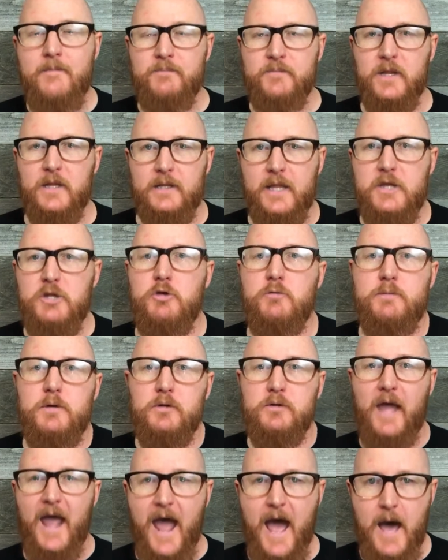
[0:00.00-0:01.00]
that let you
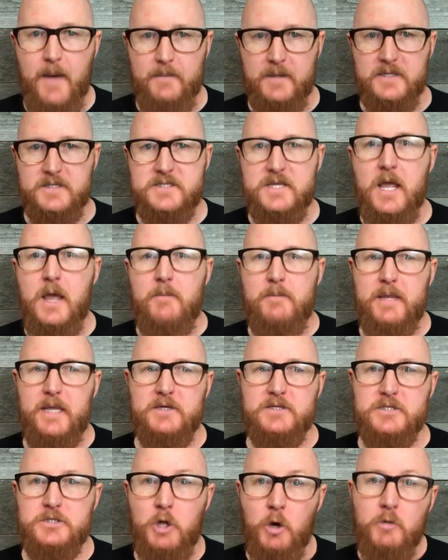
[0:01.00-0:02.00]
build habits
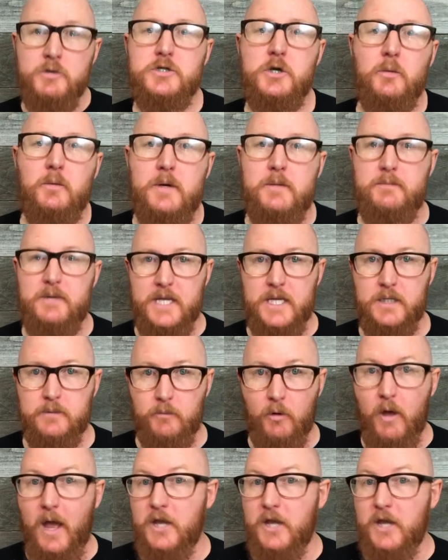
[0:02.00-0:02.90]
because those are repeatable